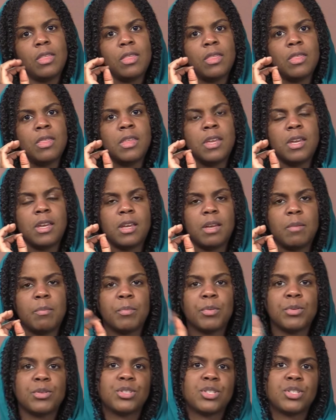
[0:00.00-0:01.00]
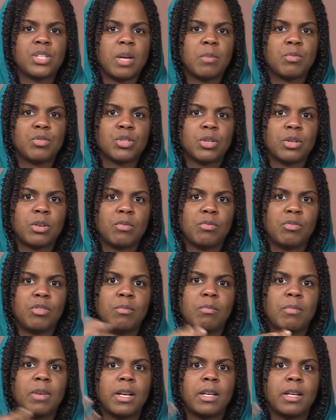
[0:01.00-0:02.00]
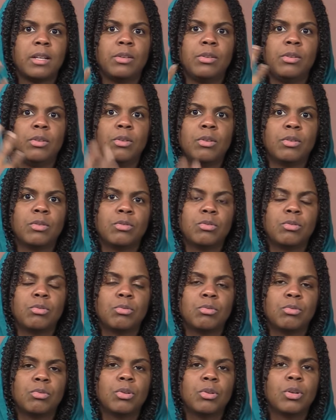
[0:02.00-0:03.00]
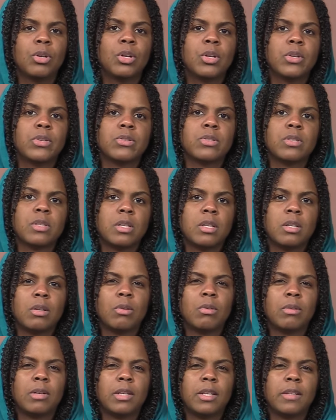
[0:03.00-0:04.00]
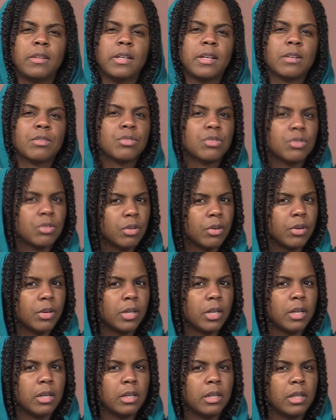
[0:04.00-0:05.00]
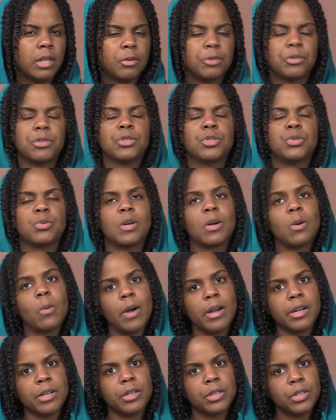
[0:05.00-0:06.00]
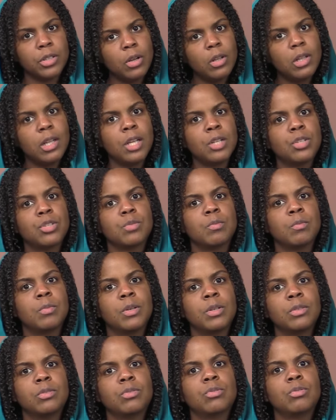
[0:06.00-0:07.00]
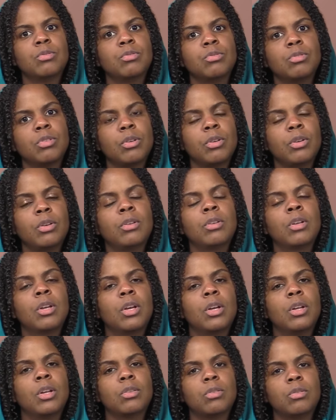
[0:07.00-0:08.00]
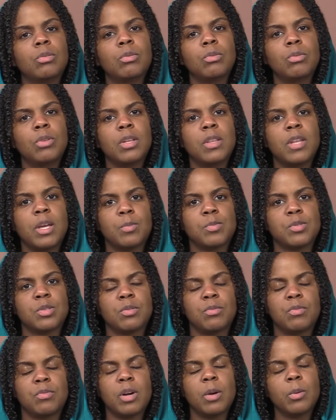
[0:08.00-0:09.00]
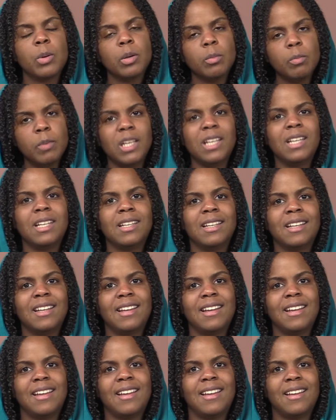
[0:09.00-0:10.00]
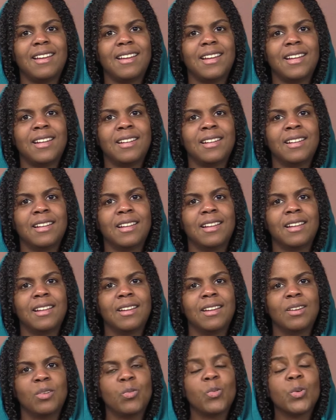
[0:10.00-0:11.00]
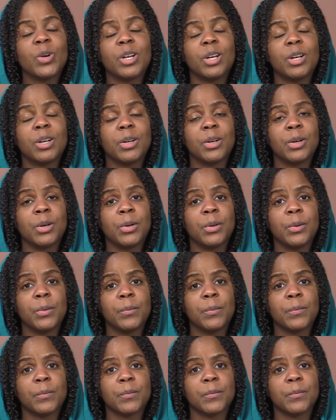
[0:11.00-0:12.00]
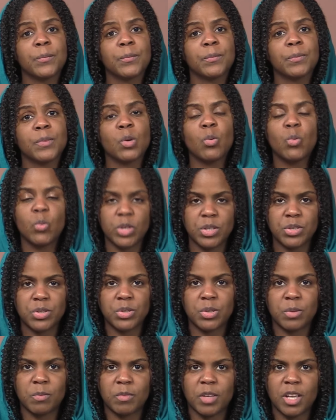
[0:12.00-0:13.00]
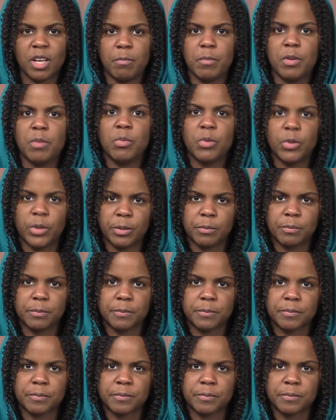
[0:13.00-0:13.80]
the perception of the mind, not to see only the external in order to acquire knowledge, but to turn to the depths of our being and where wisdom can be born.